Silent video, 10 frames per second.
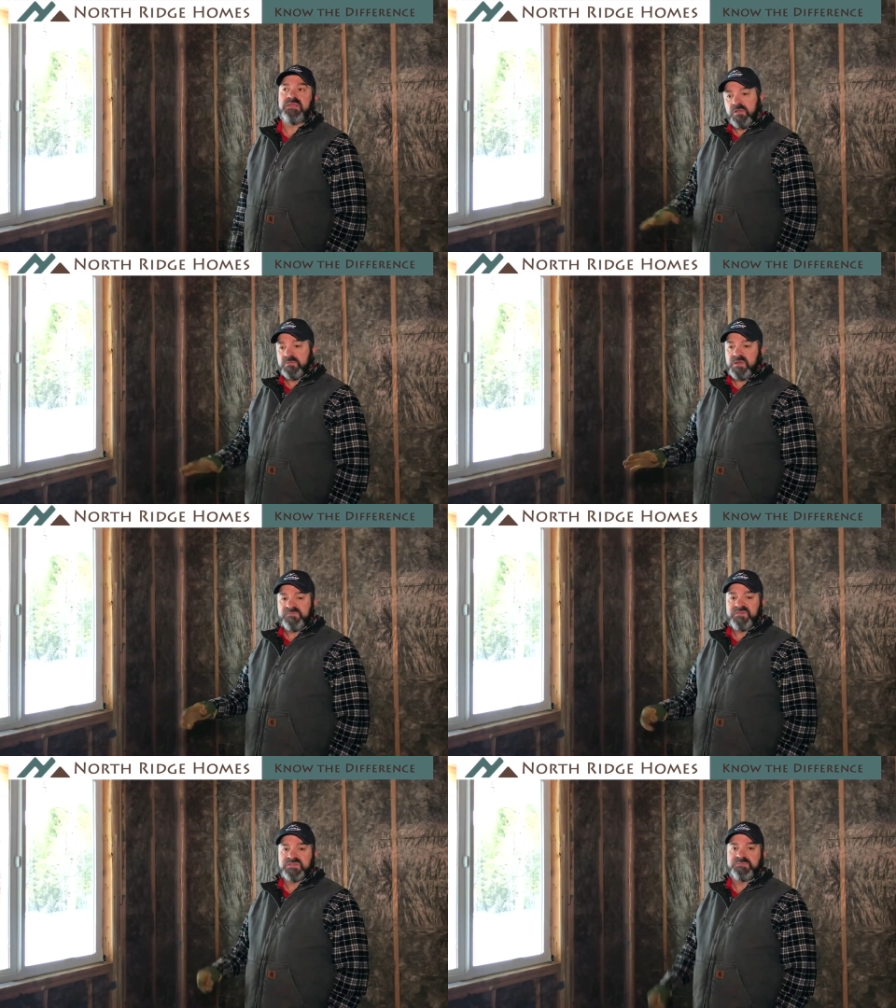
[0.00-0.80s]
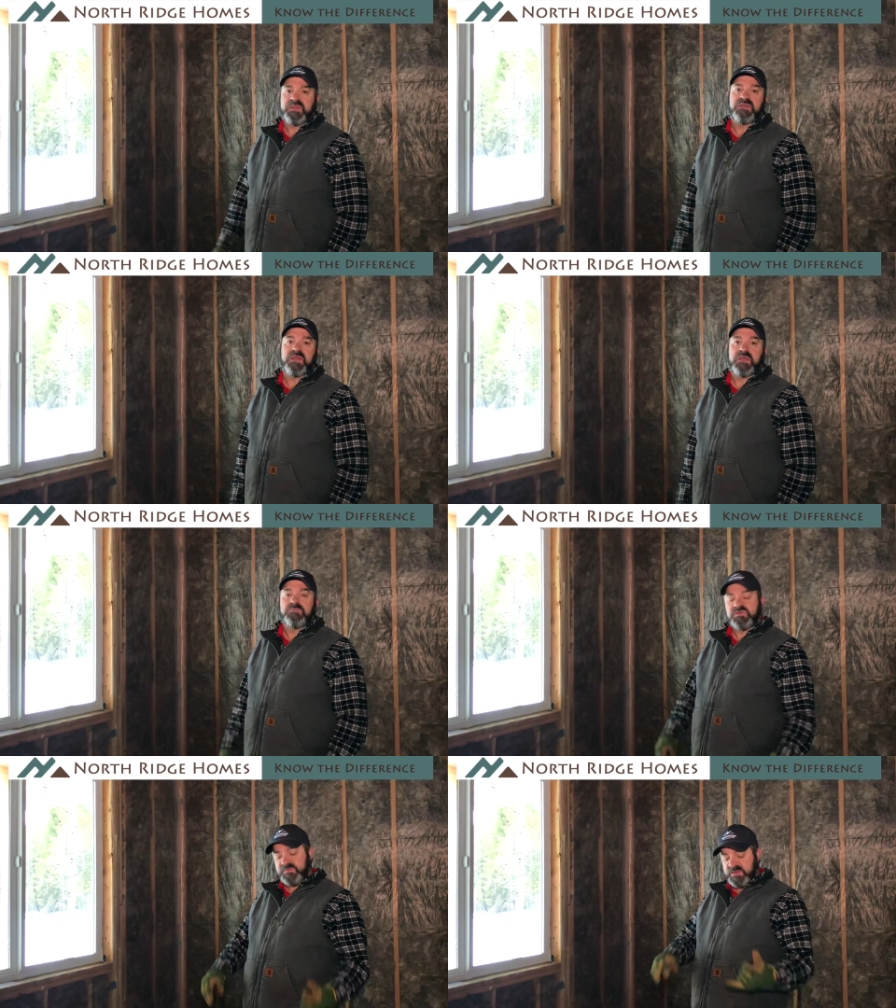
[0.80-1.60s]
All the rough-in's been
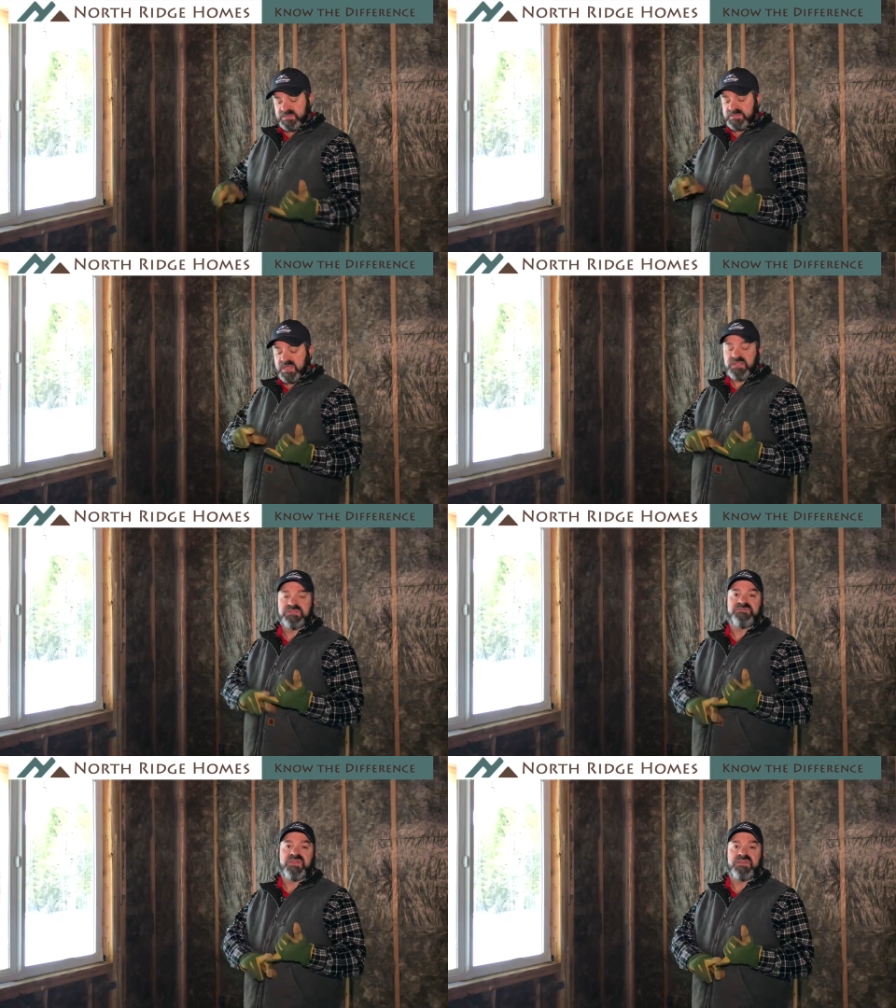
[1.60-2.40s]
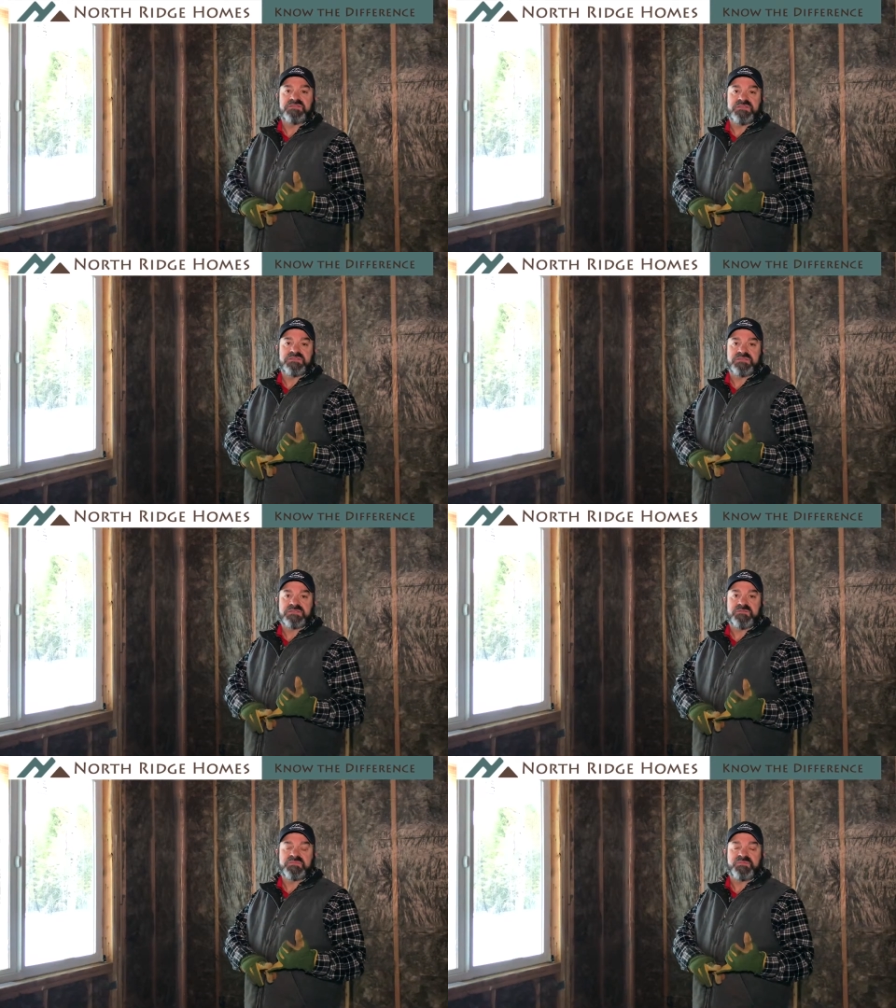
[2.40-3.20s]
done, which means the HVAC
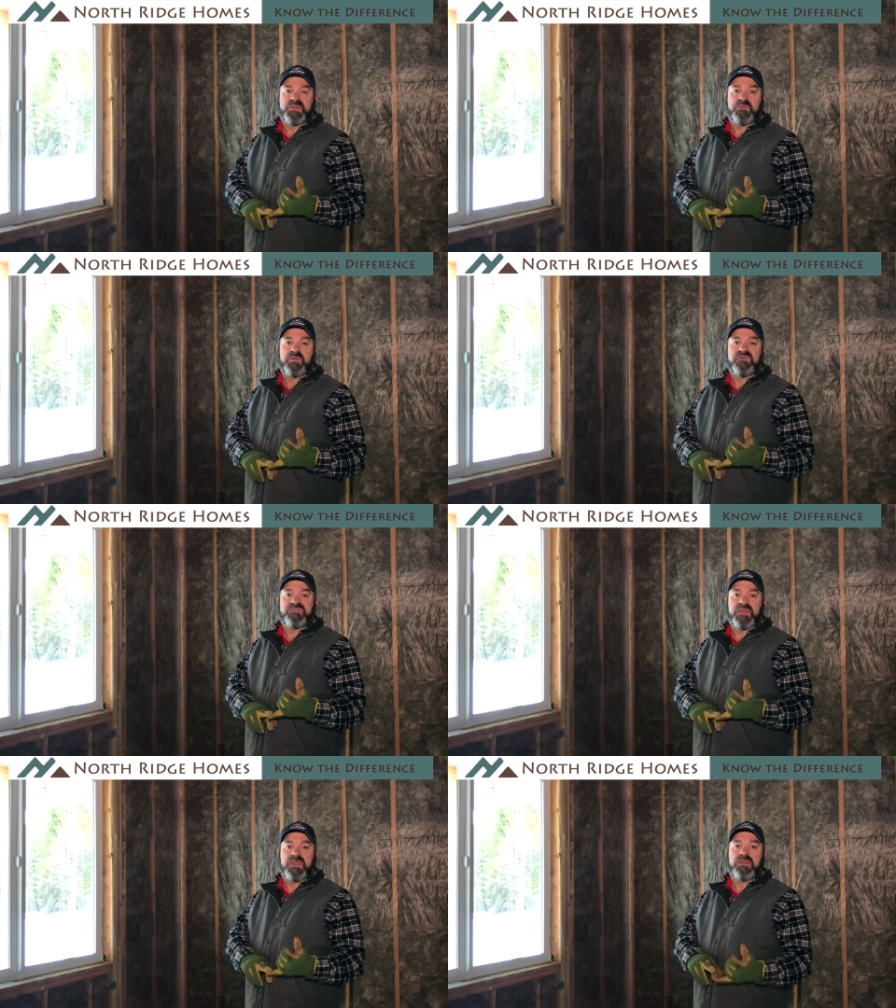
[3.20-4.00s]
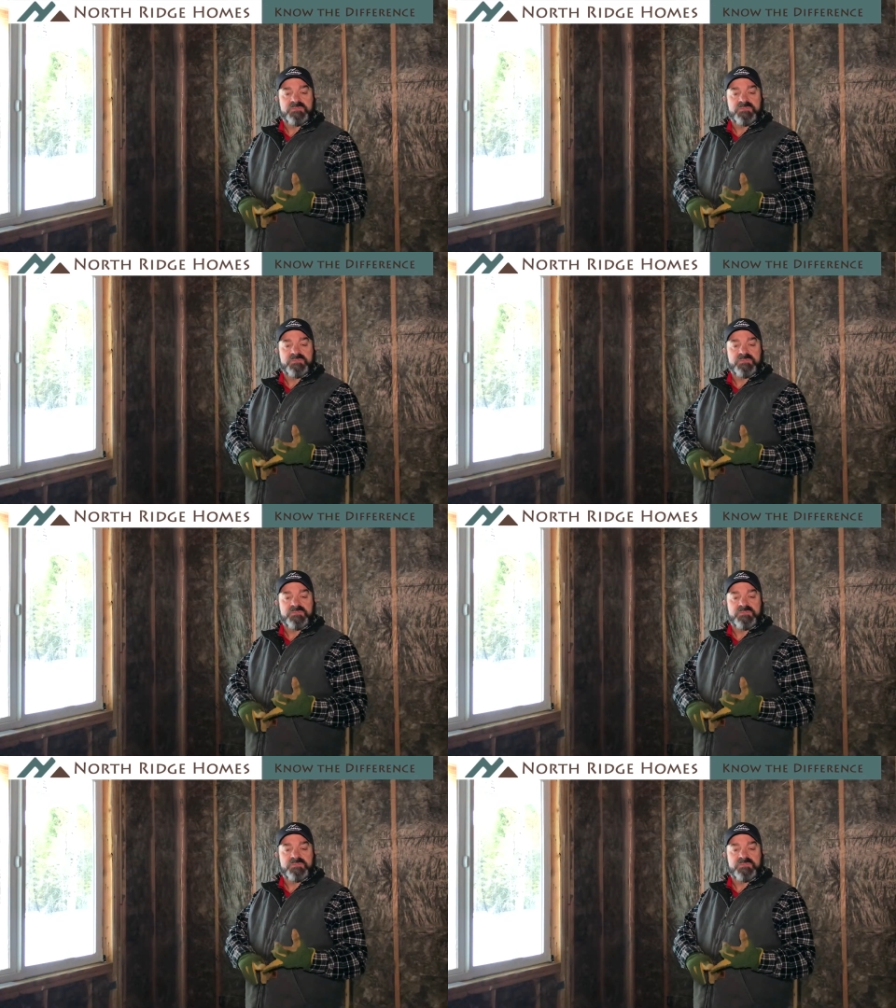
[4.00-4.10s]
system's been roughed in,